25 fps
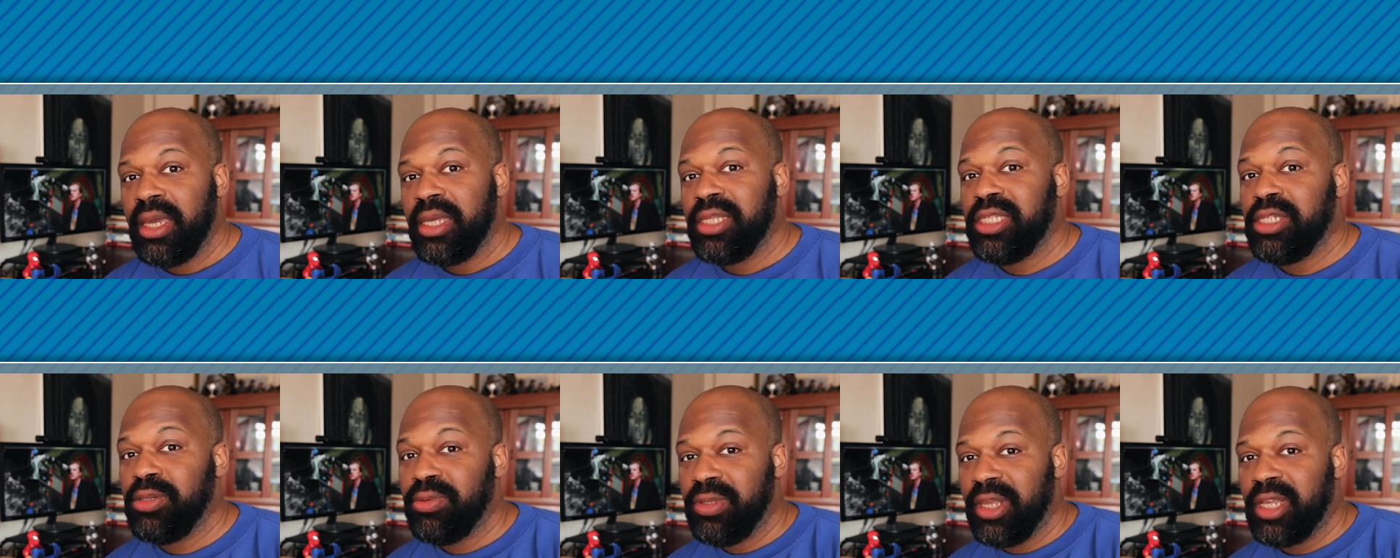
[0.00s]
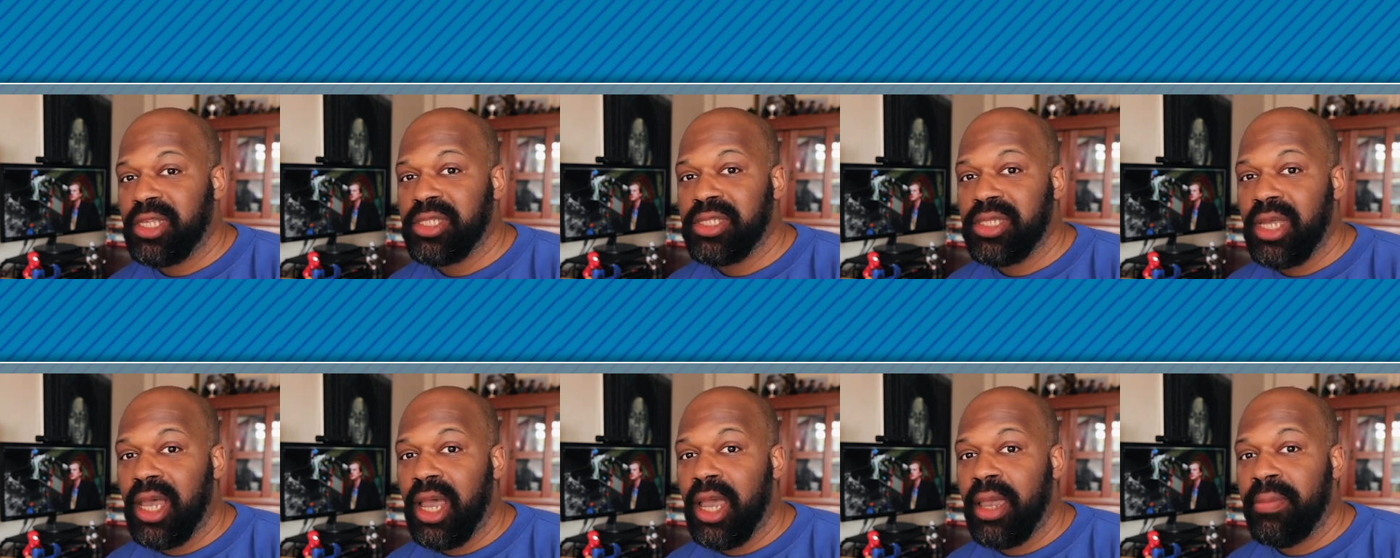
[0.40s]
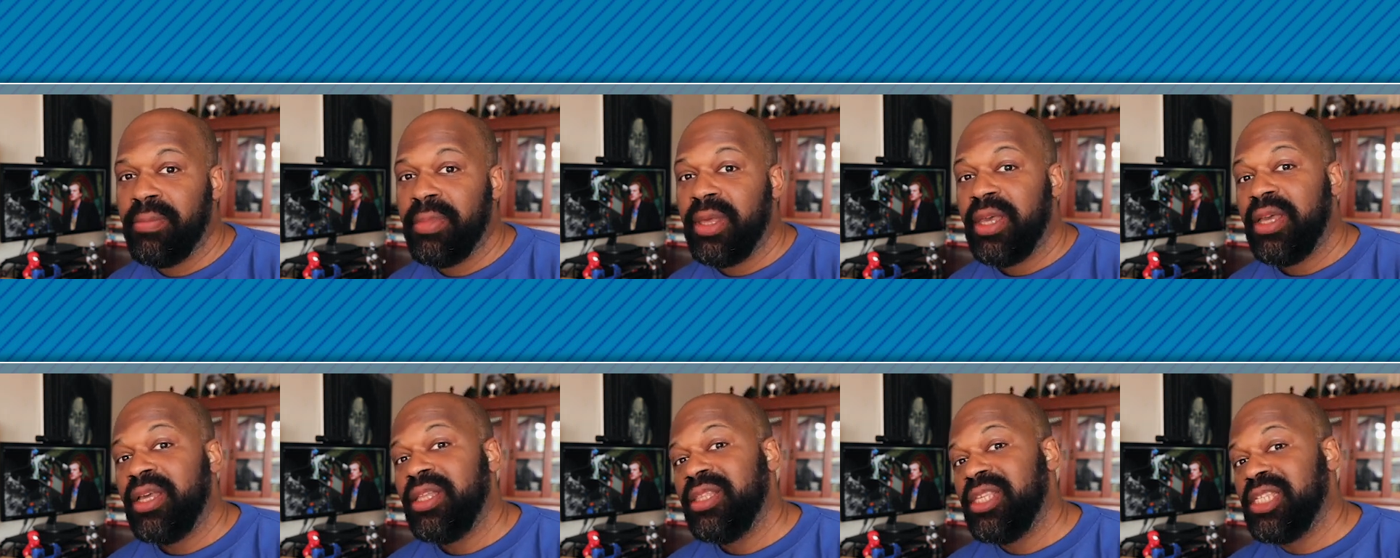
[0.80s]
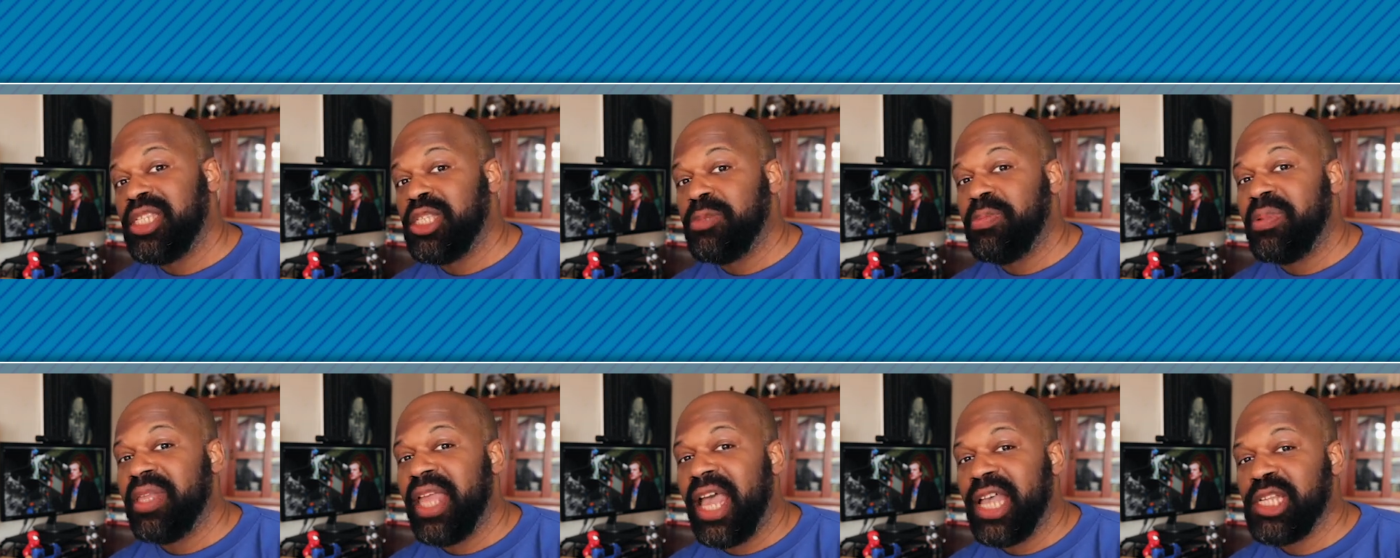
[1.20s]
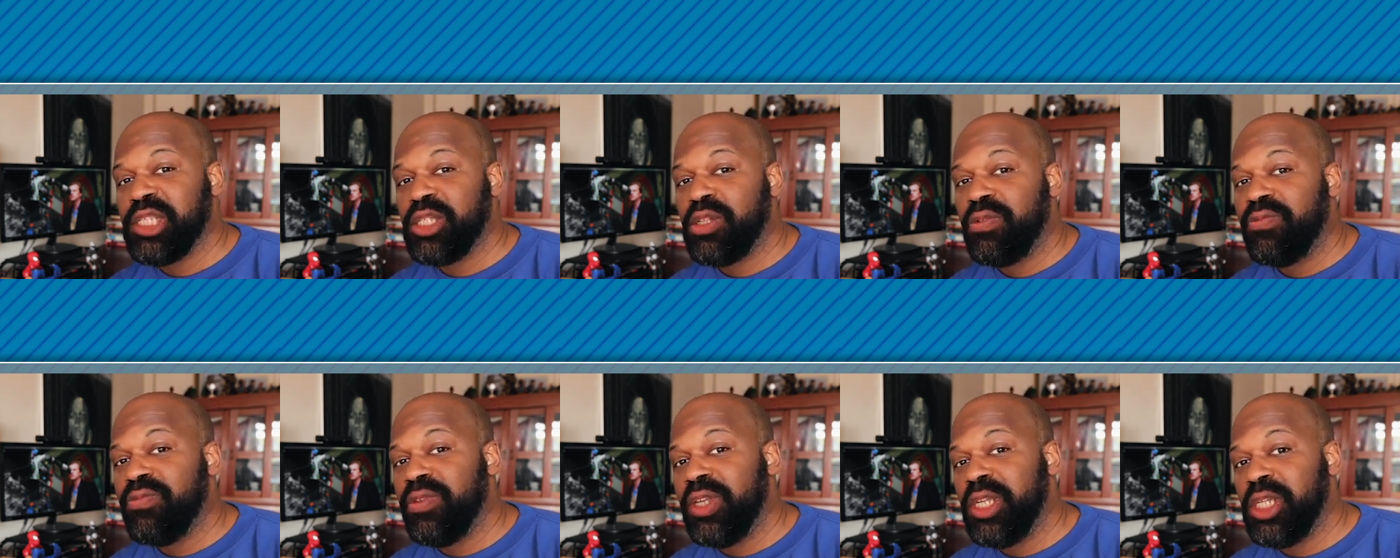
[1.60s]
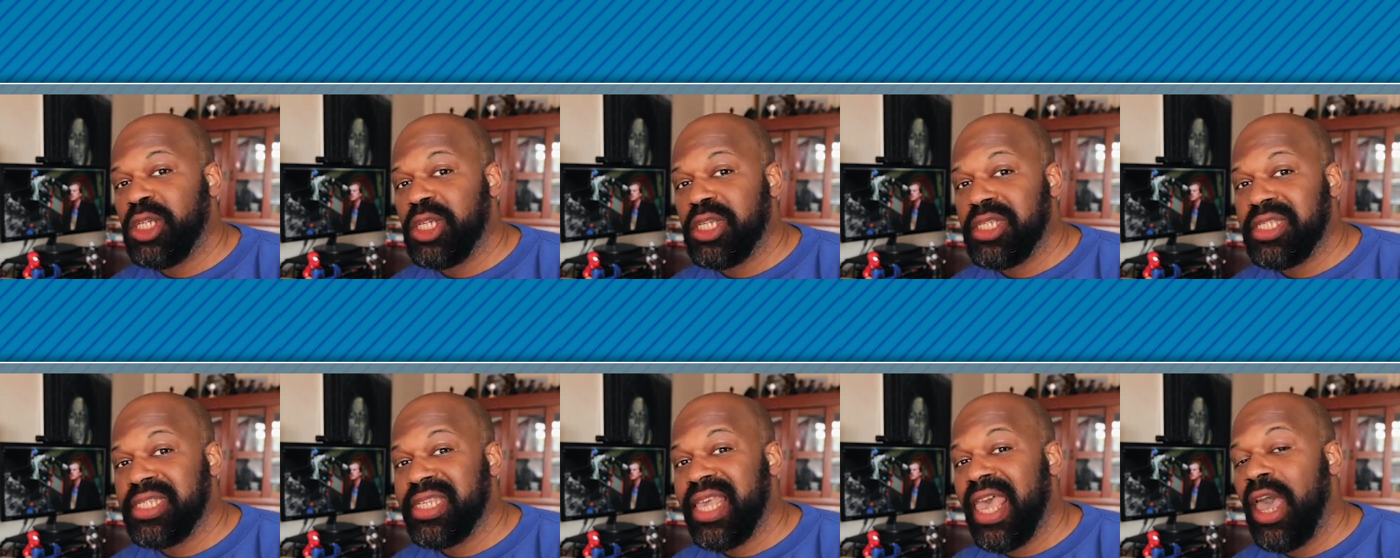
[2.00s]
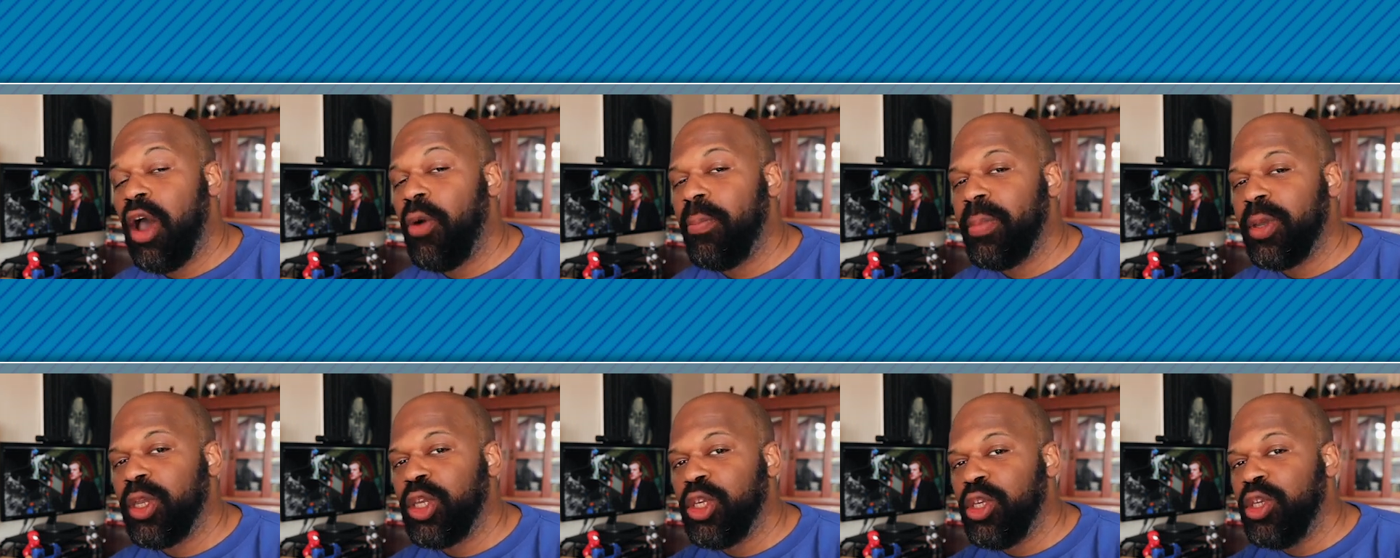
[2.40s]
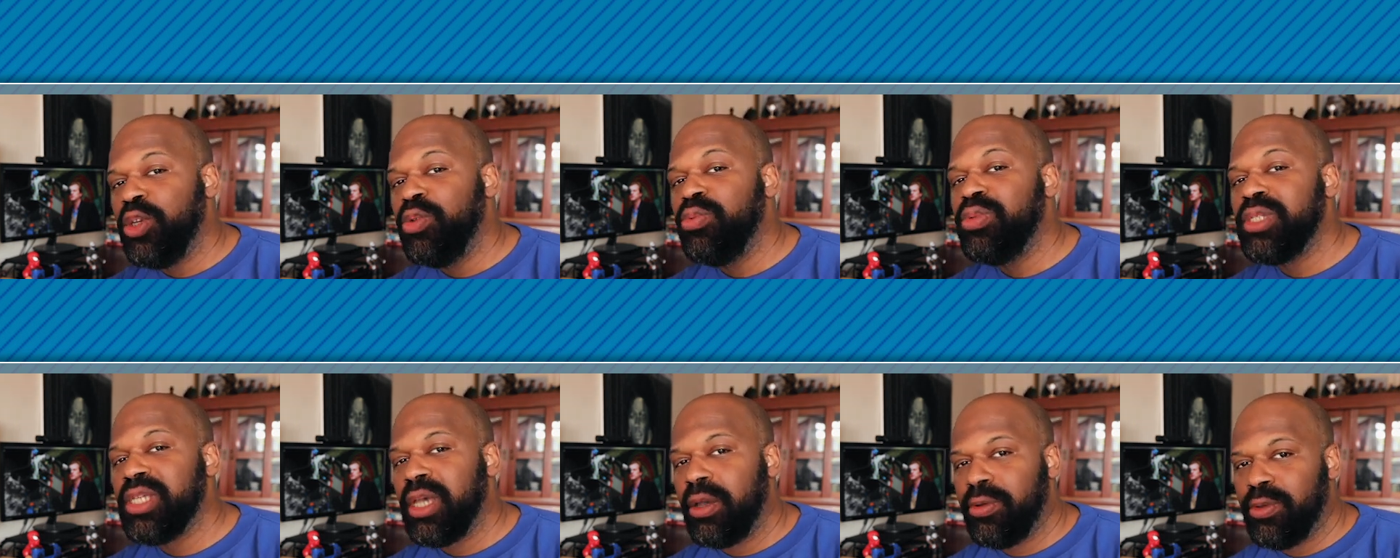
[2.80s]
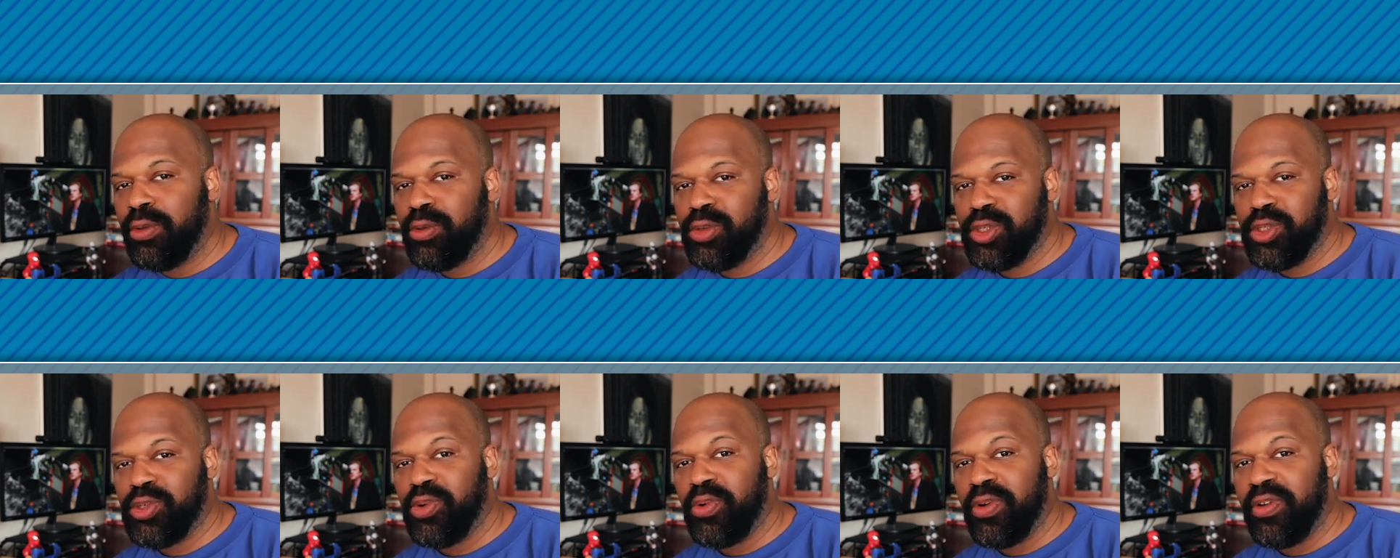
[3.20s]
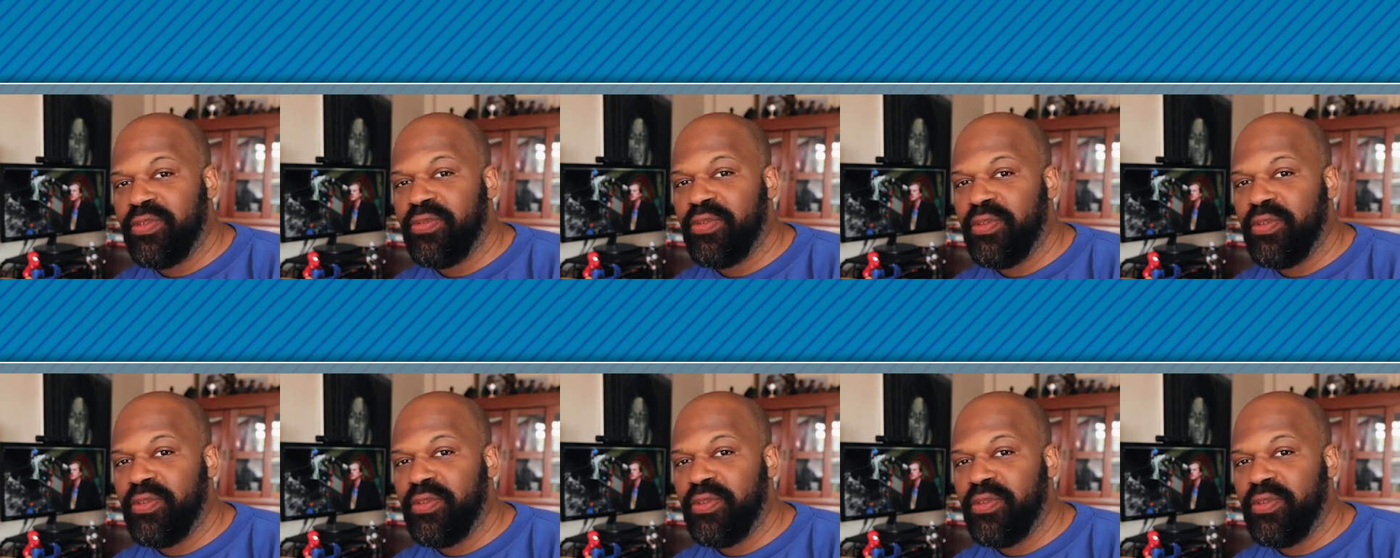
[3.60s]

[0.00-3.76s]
Till next time, this has been Asten Regis helping you tell your story